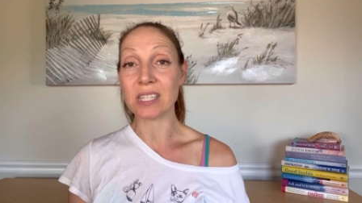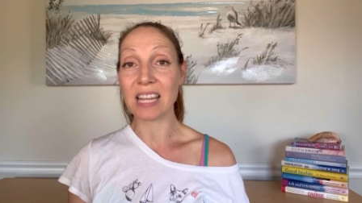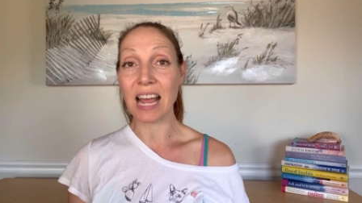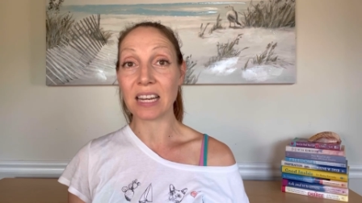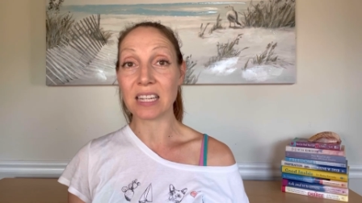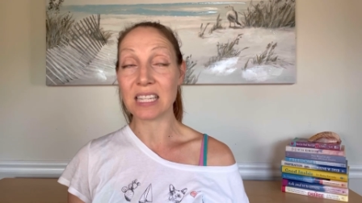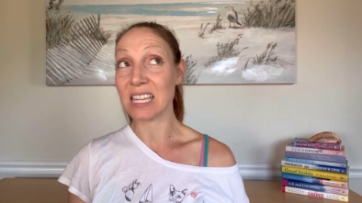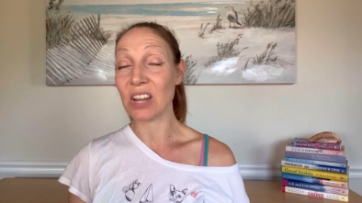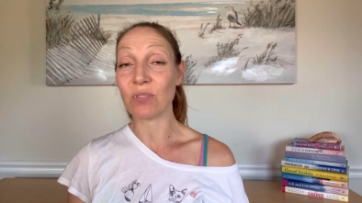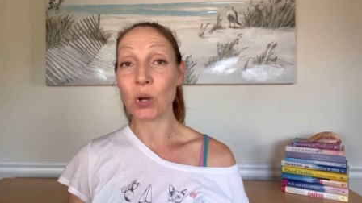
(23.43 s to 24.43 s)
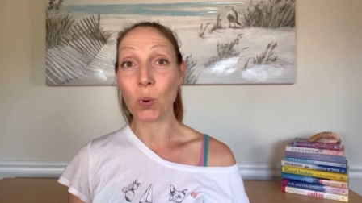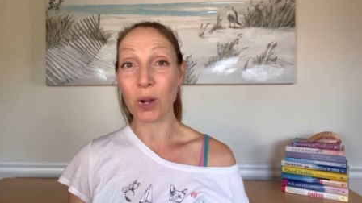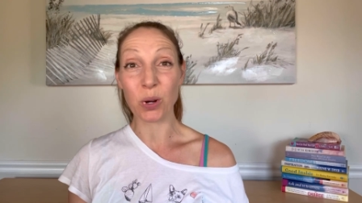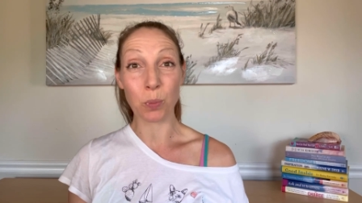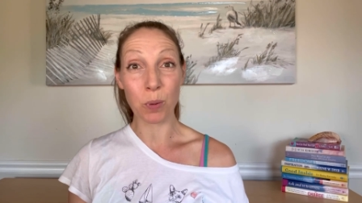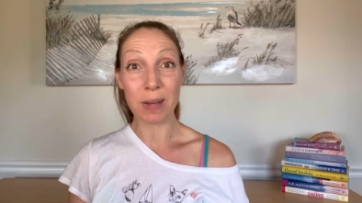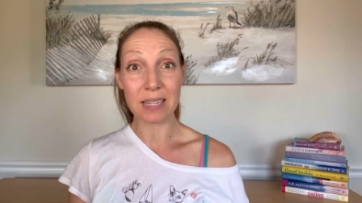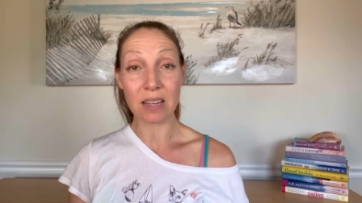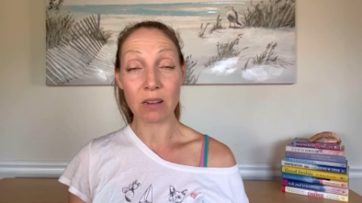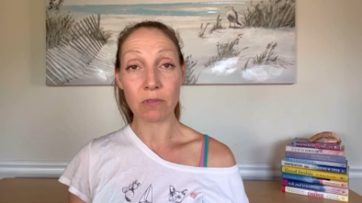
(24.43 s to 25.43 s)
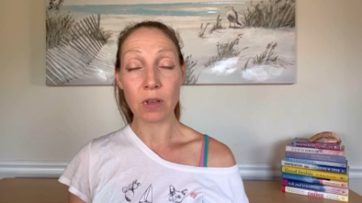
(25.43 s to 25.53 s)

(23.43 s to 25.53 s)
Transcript: 10 because I never know where to put myself.